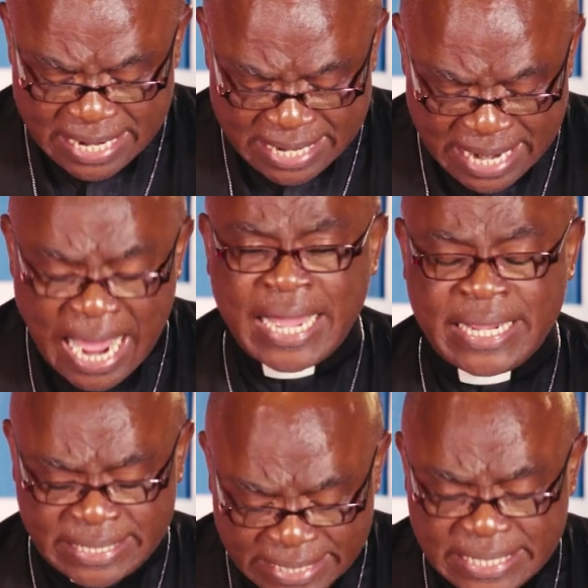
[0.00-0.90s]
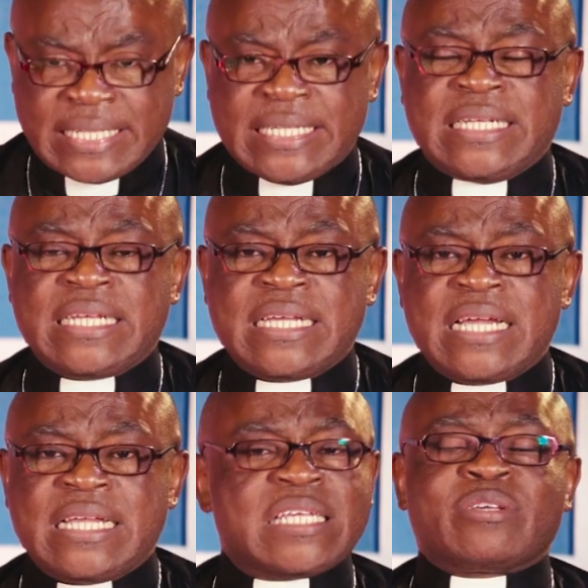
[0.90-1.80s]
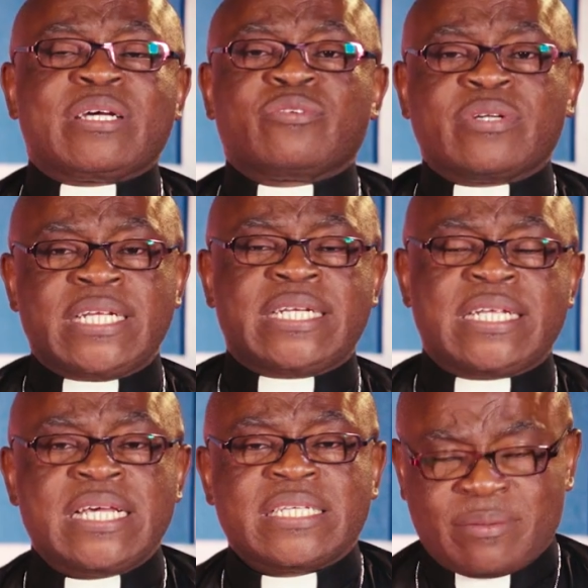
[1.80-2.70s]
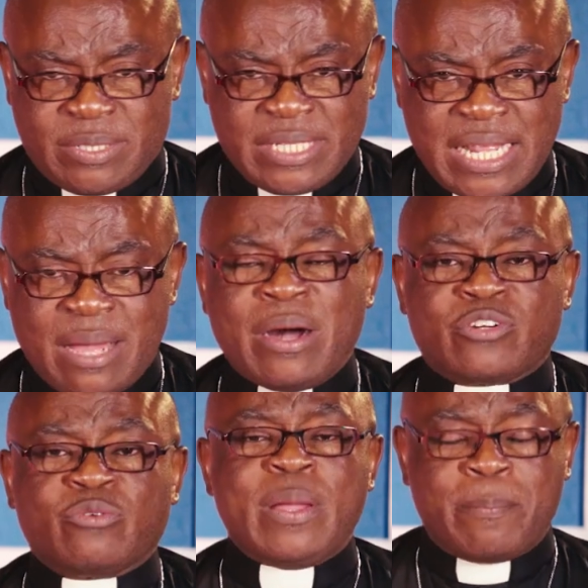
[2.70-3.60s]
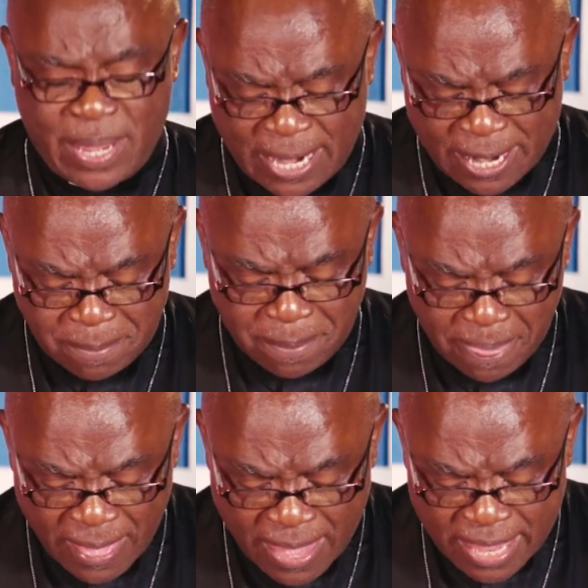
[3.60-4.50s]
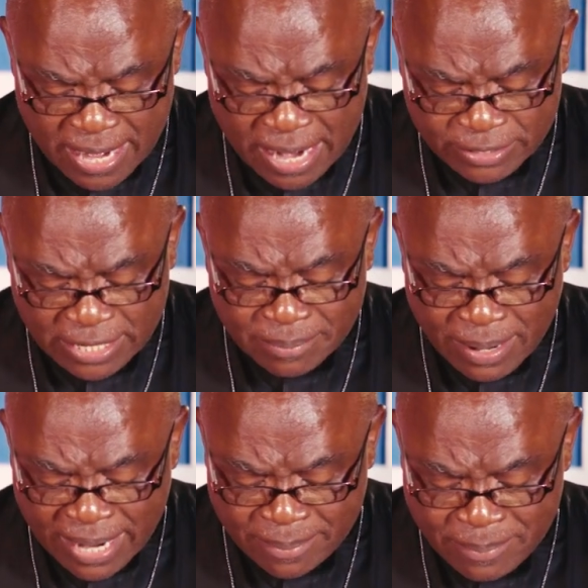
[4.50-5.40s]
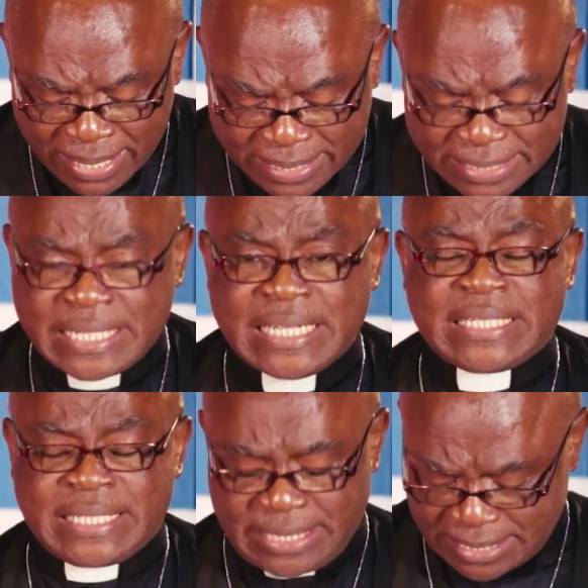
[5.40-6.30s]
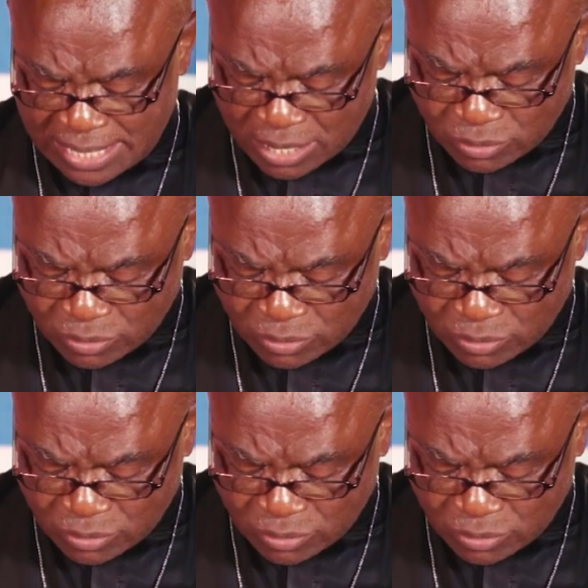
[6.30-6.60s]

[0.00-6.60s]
19. Just want to read something there about weeping. Now Jeremiah makes this a